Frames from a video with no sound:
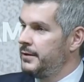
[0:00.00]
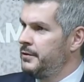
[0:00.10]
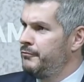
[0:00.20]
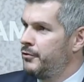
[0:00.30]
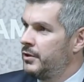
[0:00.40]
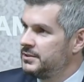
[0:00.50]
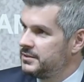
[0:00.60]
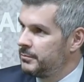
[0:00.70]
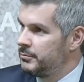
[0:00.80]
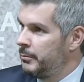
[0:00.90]
I think for
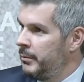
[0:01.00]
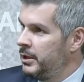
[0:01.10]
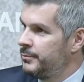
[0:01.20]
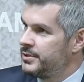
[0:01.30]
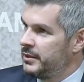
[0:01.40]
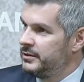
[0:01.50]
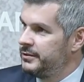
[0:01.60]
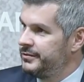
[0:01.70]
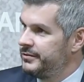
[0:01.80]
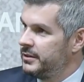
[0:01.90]
us the main
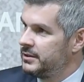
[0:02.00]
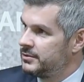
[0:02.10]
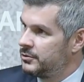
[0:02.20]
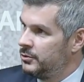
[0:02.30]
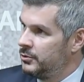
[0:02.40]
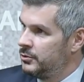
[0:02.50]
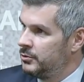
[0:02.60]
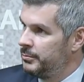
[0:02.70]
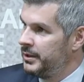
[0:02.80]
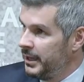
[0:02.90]
objective is
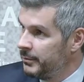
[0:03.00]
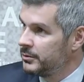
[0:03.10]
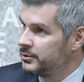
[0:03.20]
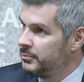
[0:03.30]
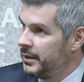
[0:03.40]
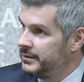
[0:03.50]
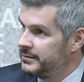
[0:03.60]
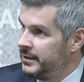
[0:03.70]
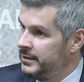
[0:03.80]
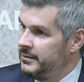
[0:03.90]
to be able to
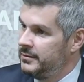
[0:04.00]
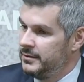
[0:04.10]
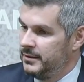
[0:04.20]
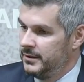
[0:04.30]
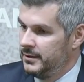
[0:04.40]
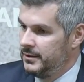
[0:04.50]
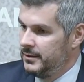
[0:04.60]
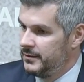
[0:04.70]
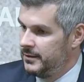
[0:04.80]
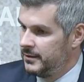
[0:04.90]
maintain
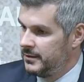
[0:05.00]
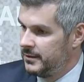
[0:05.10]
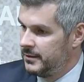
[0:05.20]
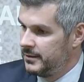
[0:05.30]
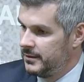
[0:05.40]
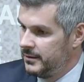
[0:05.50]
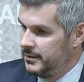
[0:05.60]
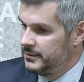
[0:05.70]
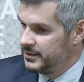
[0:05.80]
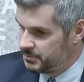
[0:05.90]
the
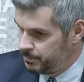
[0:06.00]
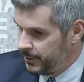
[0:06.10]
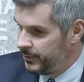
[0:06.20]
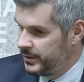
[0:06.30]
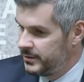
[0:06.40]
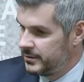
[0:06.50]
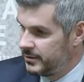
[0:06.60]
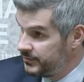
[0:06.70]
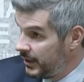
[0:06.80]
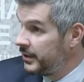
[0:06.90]
spirit
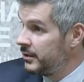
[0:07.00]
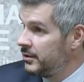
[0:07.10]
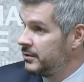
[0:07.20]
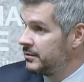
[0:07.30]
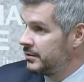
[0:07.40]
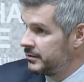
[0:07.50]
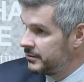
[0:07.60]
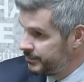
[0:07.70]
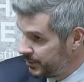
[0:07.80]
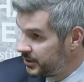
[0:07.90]
of dialogue
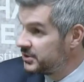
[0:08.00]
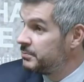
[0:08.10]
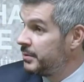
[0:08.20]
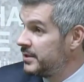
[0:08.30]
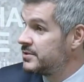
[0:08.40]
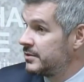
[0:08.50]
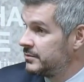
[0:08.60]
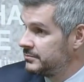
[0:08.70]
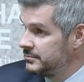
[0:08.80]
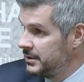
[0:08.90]
and of
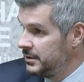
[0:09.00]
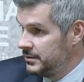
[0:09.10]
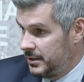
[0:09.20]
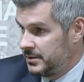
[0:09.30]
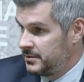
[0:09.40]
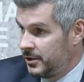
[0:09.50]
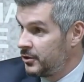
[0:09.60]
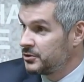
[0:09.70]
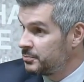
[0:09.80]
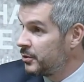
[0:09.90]
participation as
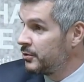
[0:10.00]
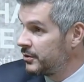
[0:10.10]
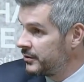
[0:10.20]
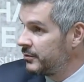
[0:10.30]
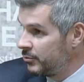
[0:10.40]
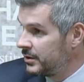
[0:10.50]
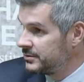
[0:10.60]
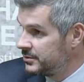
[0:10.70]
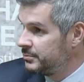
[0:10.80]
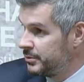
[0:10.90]
an honest broker that
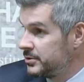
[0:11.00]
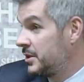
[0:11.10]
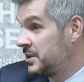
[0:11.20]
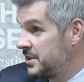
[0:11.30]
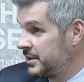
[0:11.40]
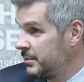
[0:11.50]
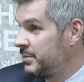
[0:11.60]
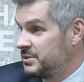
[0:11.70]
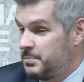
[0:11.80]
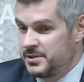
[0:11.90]
wants to push an
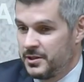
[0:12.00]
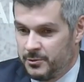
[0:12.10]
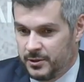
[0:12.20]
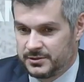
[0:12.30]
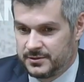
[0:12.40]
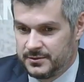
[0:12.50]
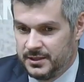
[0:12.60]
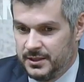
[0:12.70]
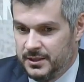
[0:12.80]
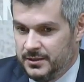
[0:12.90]
agenda, but especially wants
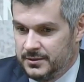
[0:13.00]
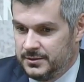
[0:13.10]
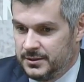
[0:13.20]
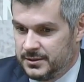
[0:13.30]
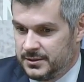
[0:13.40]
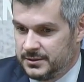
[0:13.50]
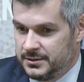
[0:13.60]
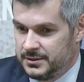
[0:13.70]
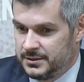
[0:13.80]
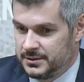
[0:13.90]

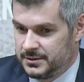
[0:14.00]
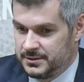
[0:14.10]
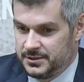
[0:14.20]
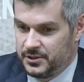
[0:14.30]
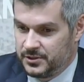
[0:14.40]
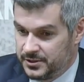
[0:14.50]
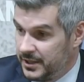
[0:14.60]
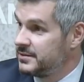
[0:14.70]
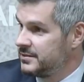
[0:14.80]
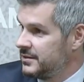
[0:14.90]
the
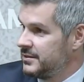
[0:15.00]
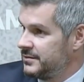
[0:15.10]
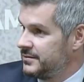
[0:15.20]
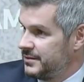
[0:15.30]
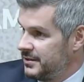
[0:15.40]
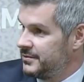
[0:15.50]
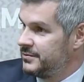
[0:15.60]
success of